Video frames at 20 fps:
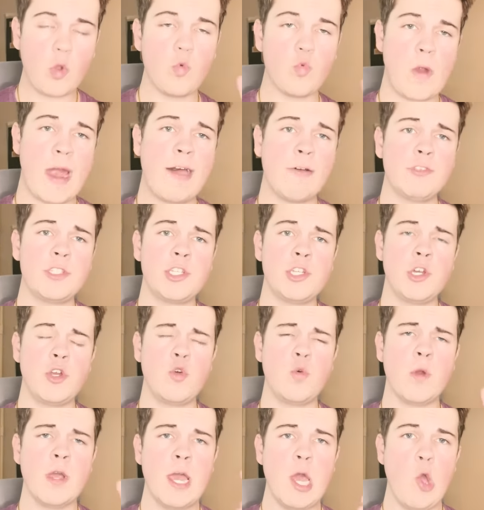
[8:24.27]
Round
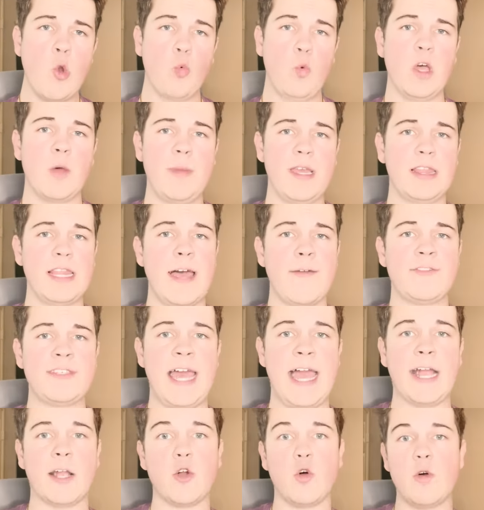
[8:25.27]
two will be left
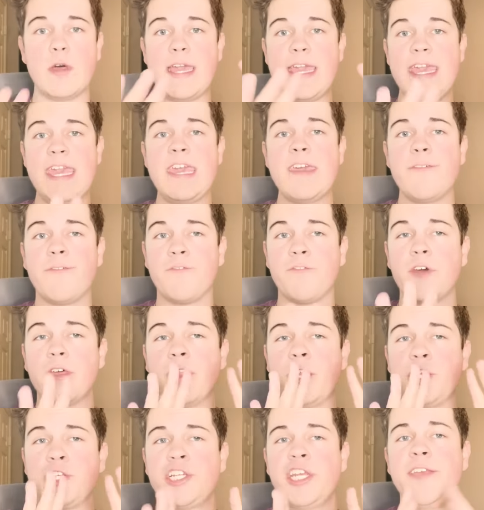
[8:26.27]
tackle if
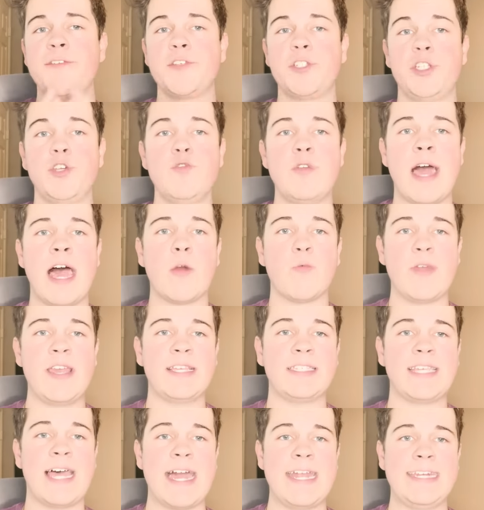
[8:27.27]
the Chiefs do not
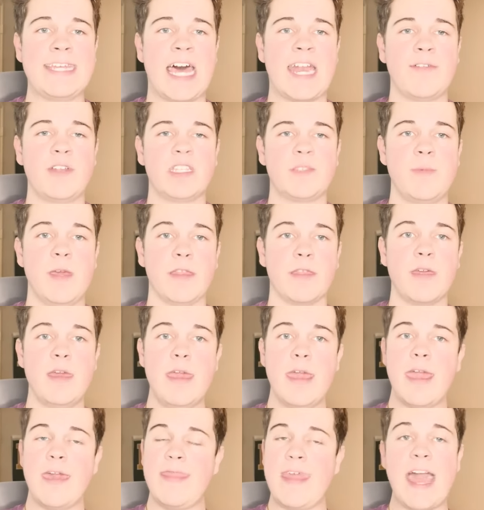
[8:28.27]
re-sign Donovan Smith.
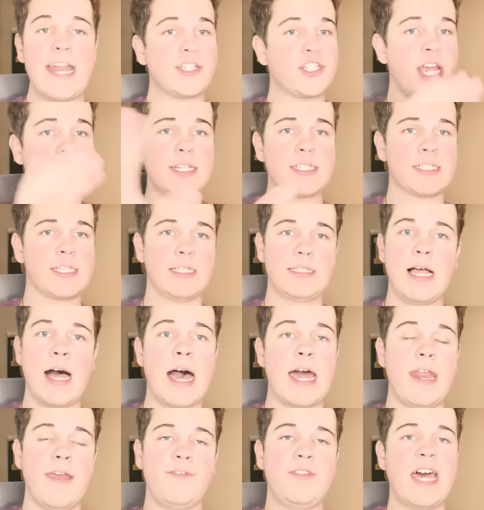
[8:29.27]
That changes a
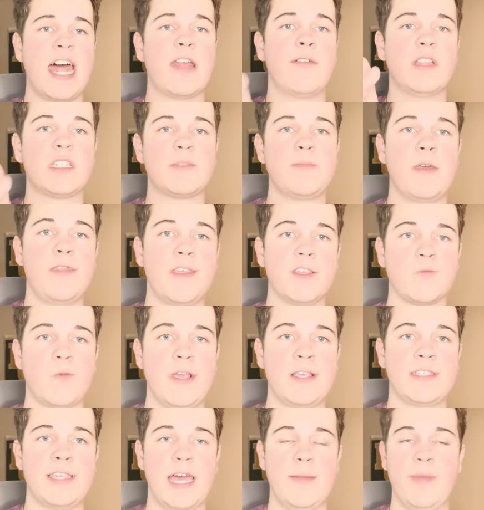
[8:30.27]
lot if Donovan Smith is
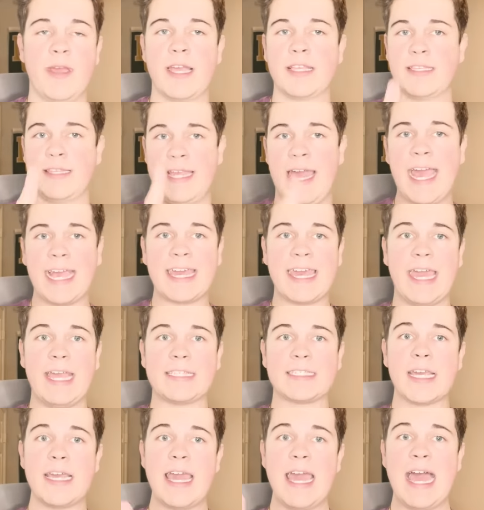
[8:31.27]
re-signed because in that
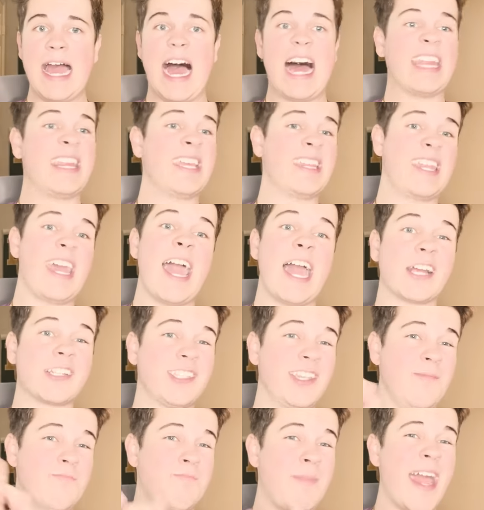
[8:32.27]
case, I think they
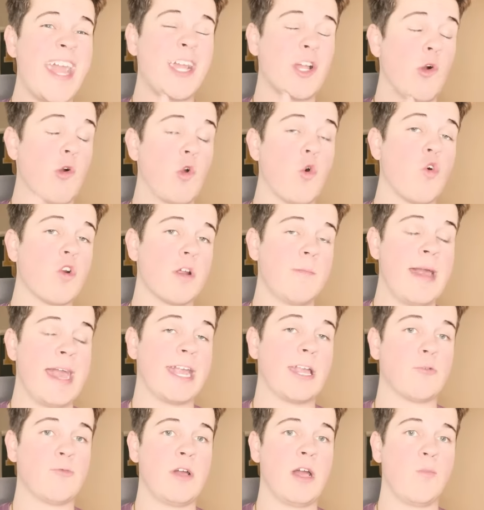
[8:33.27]
actually might go
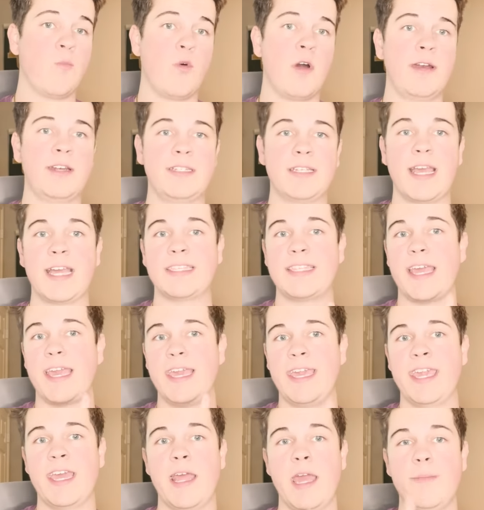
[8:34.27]
cornerback in round one because they
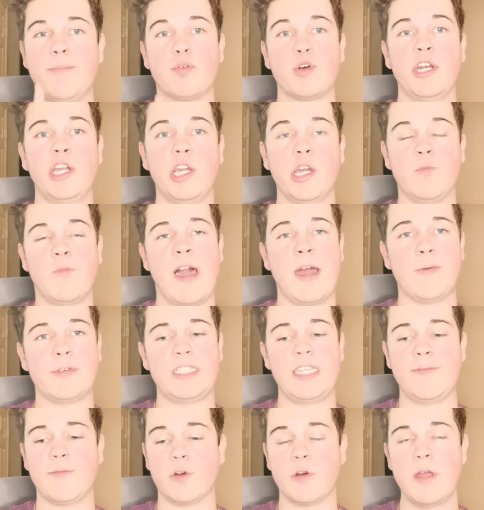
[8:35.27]
can get a pretty good wide
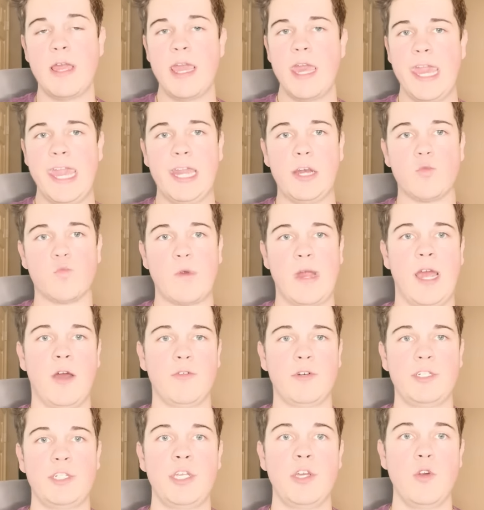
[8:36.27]
receiver in
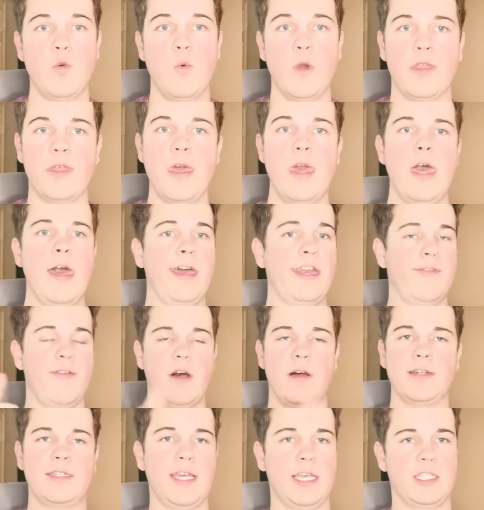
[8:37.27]
round two with a
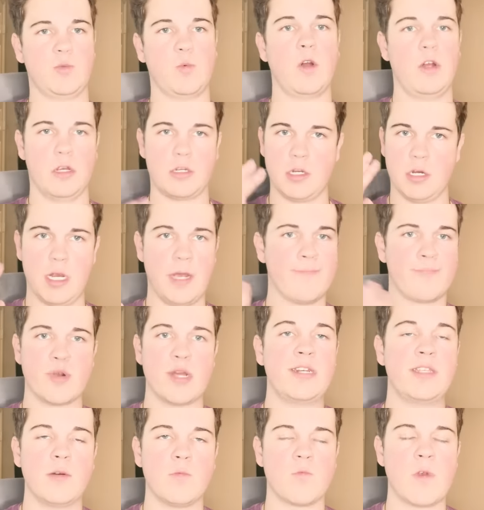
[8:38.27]
Devontez Walker, a
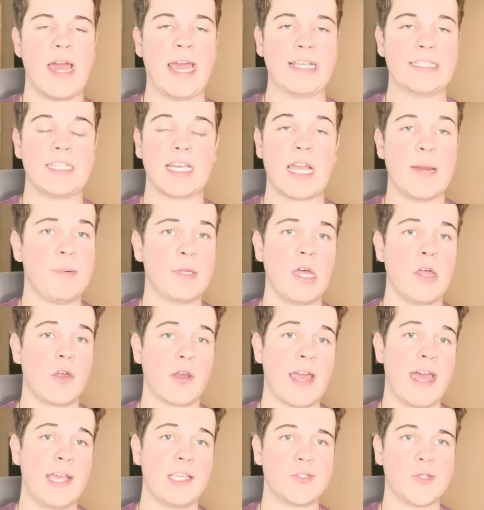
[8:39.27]
Brenden Rice, a couple
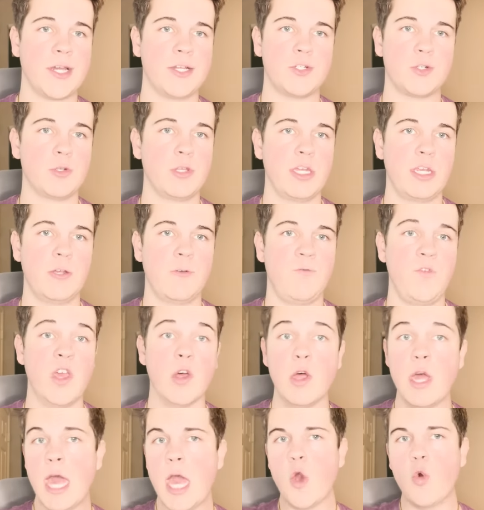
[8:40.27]
other guys who I truly do
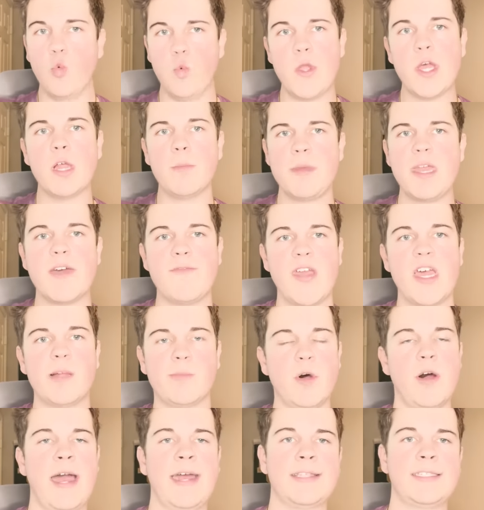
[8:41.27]
feel will be
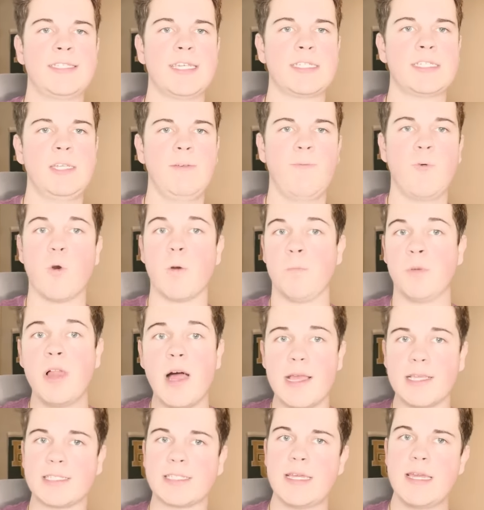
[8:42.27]
available at 64
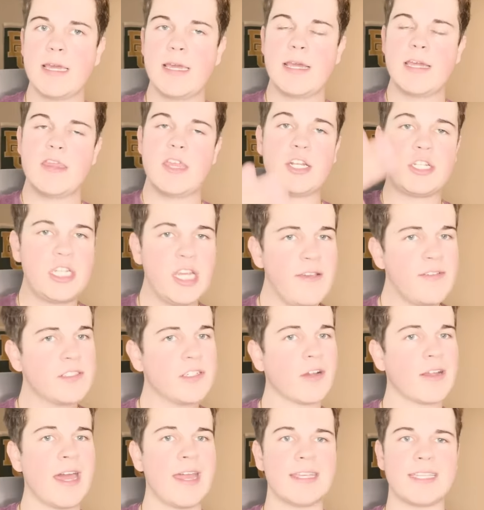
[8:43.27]
plus. The
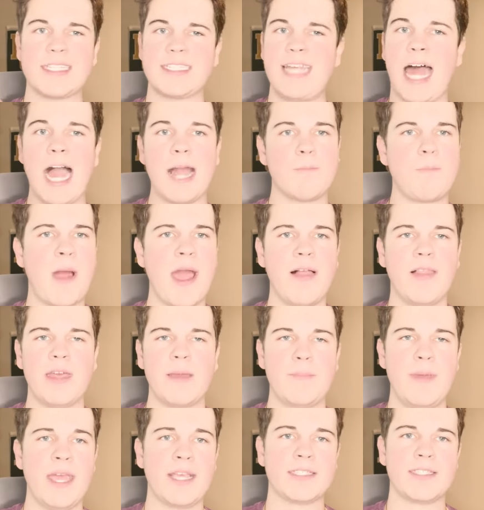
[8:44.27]
Chiefs are kind of
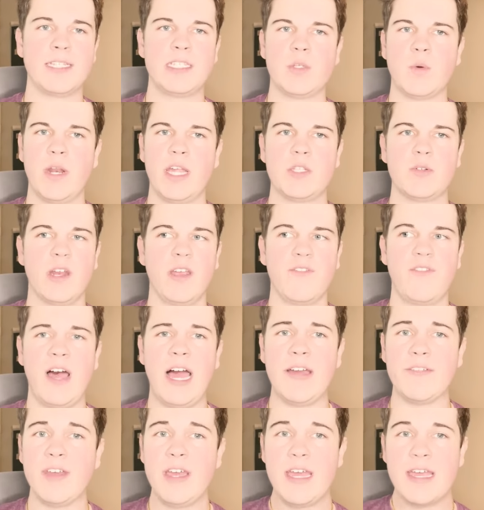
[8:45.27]
stockpiling picks in
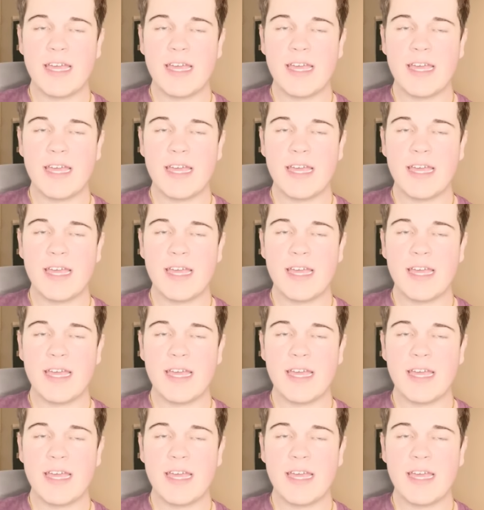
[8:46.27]
2025.